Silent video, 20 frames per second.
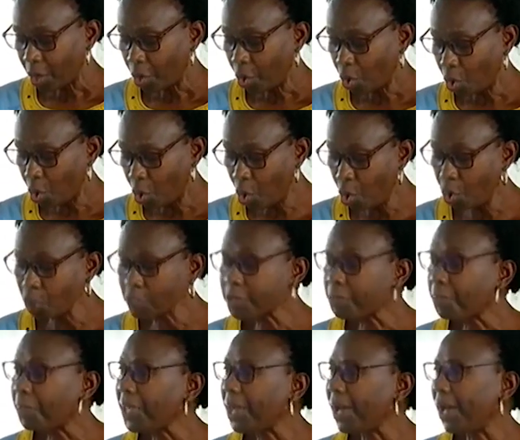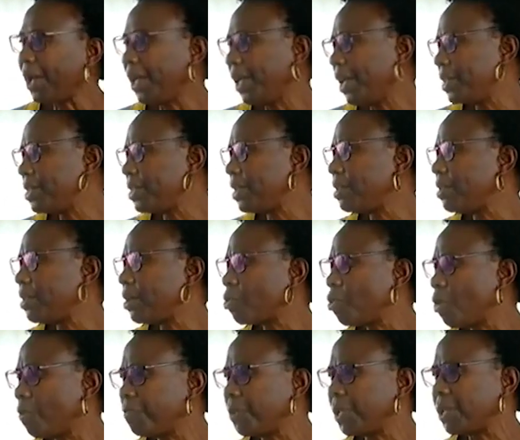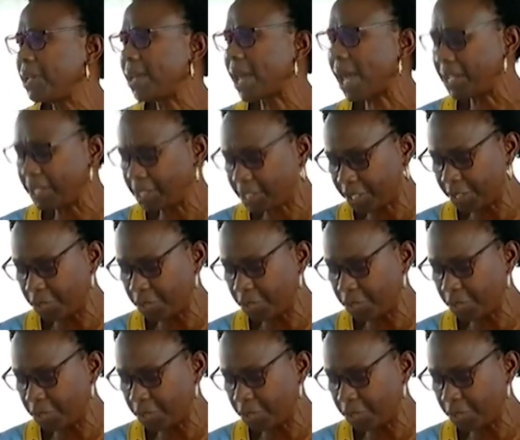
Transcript: who spearheaded the COVID-19